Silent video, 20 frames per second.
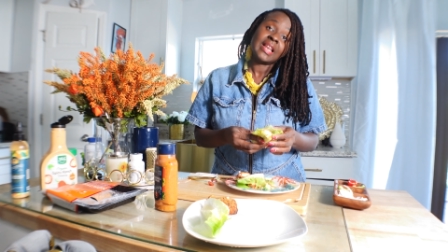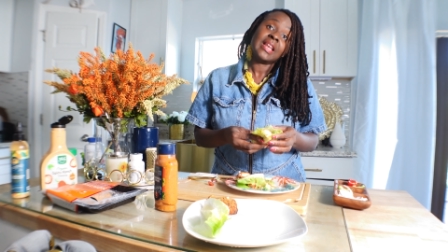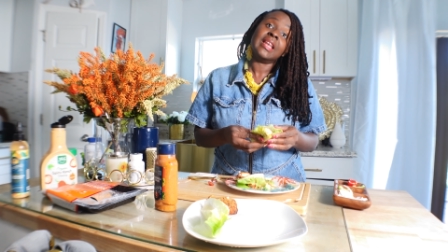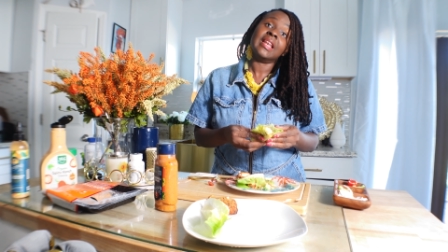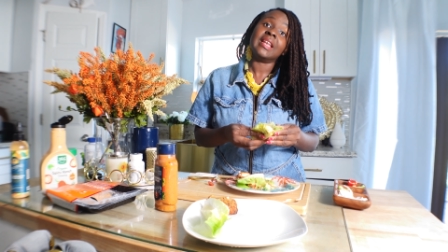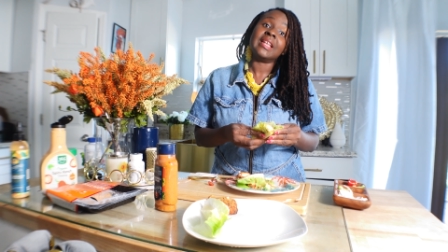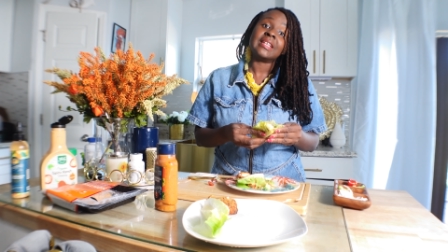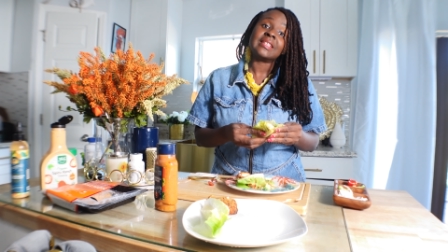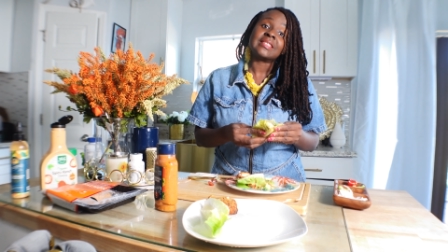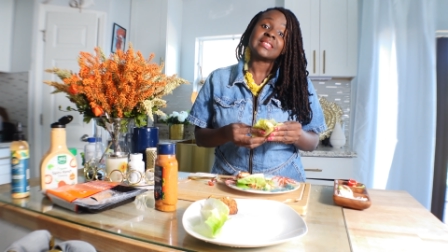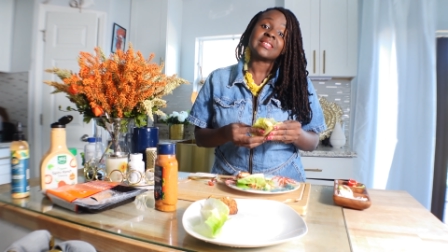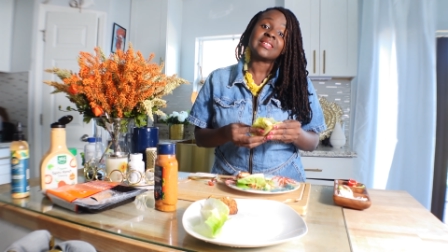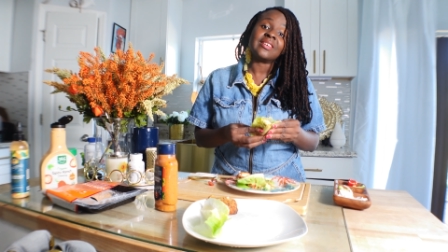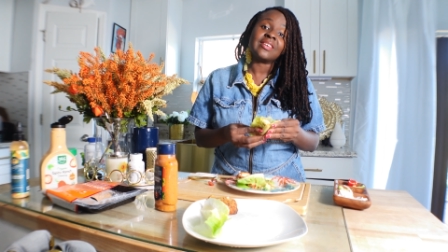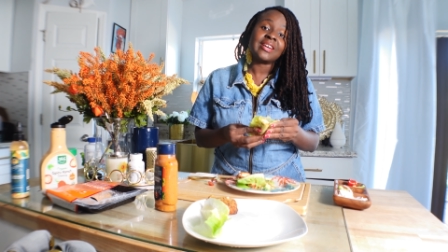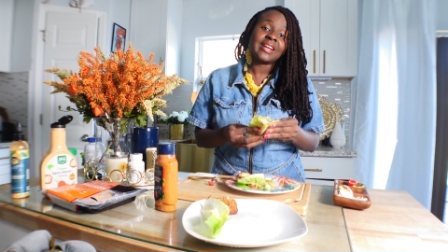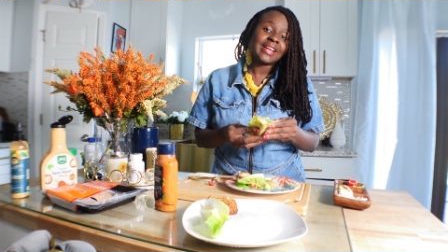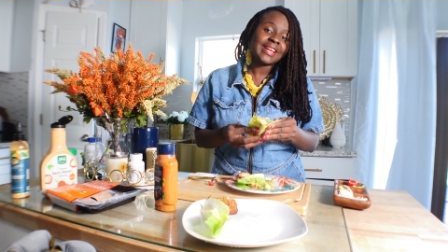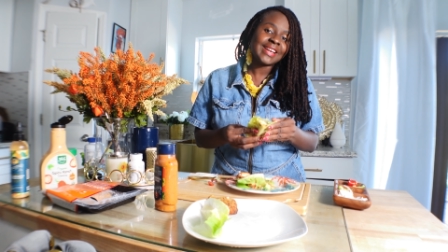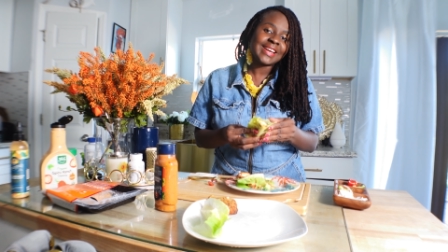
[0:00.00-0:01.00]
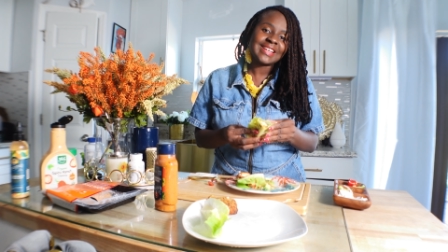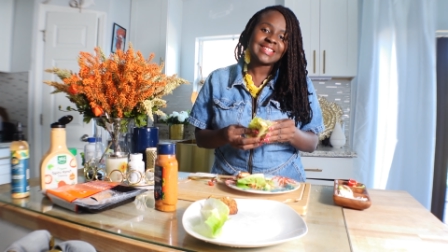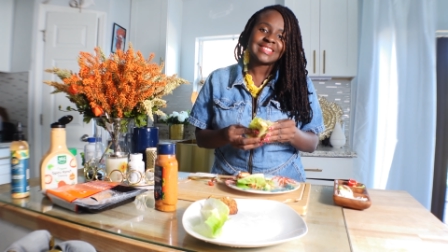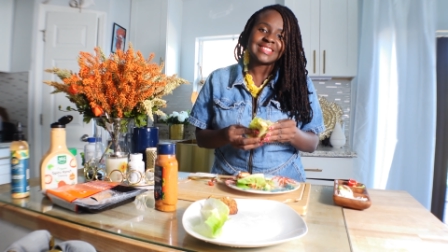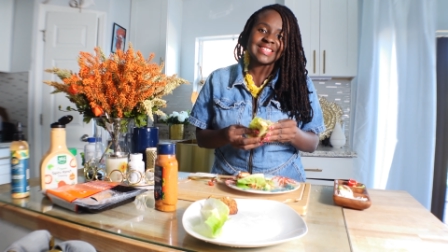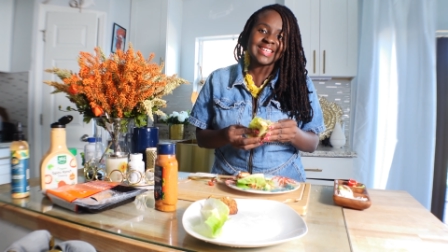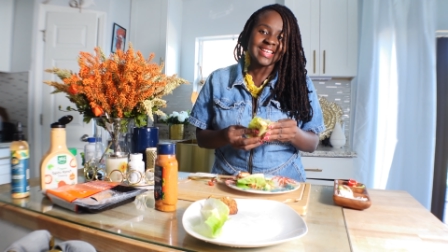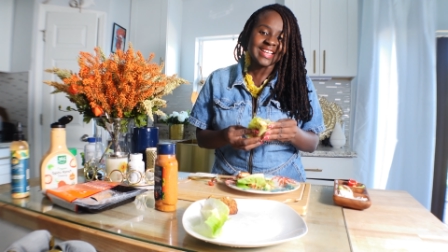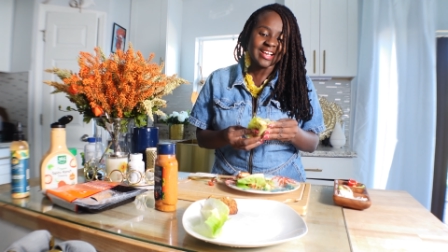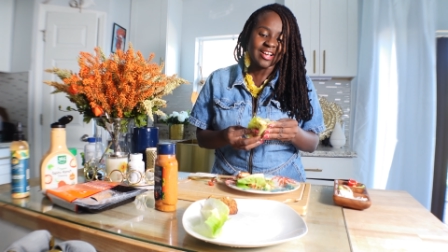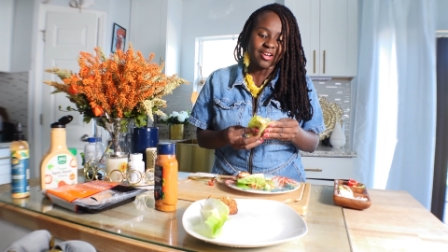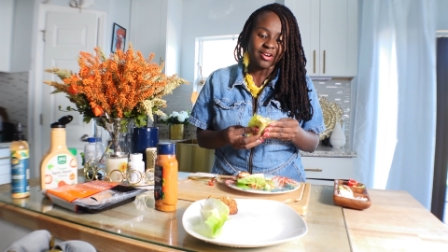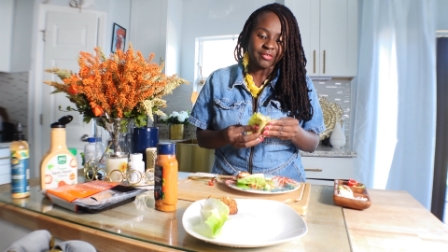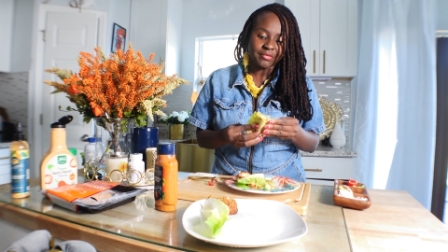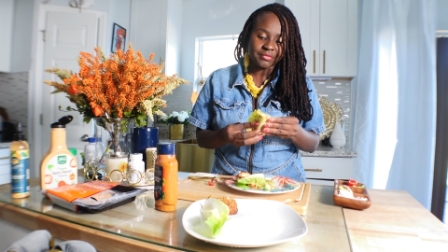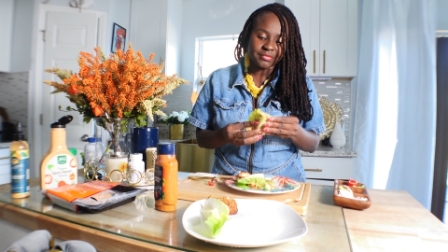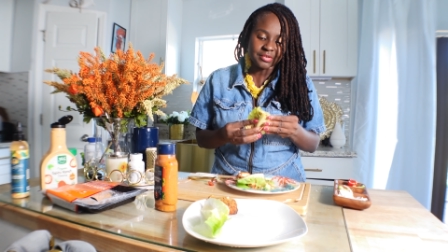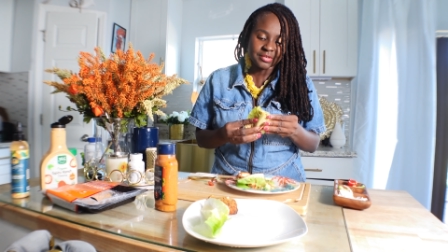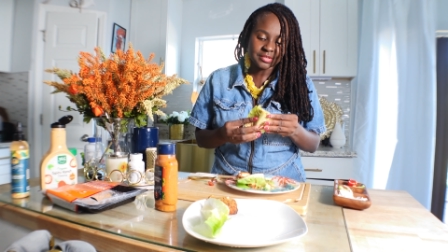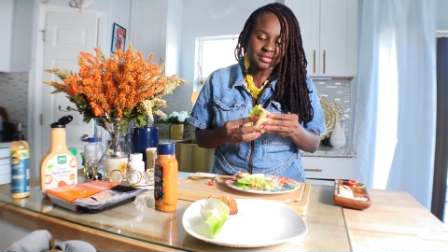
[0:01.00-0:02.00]
let's go ahead and take our
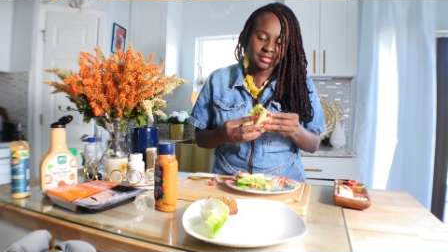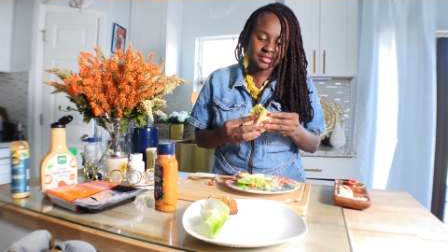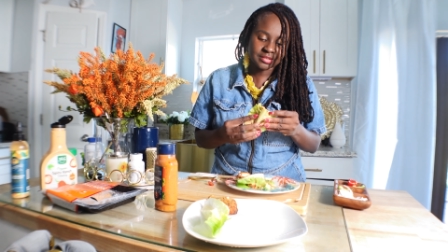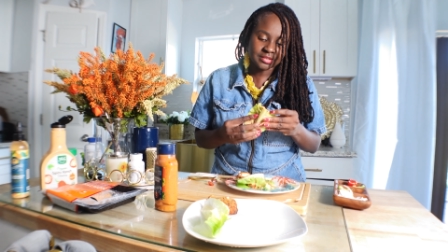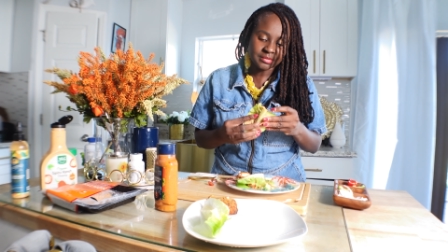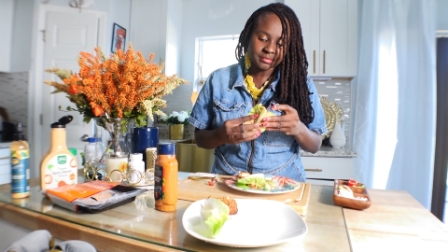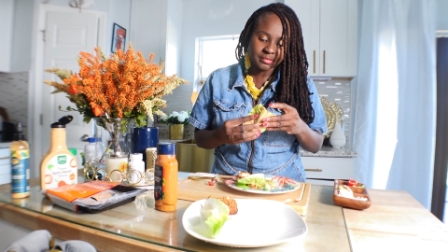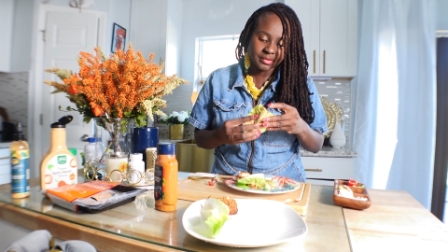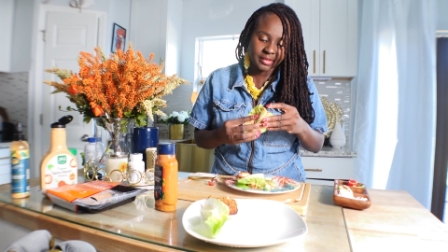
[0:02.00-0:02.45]
first